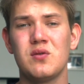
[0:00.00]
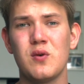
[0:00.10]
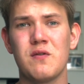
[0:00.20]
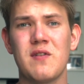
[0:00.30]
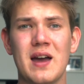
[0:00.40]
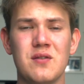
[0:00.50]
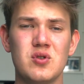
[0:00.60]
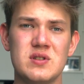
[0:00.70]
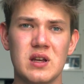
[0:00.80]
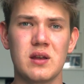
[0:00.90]
for 5
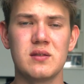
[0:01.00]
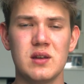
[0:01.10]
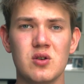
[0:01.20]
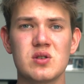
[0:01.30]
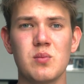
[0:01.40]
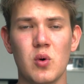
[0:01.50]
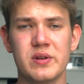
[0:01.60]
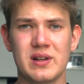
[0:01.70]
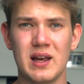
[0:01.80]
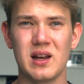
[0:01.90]
to 6 years,
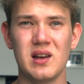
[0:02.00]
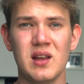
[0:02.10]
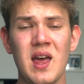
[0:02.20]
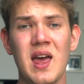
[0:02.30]
most likely.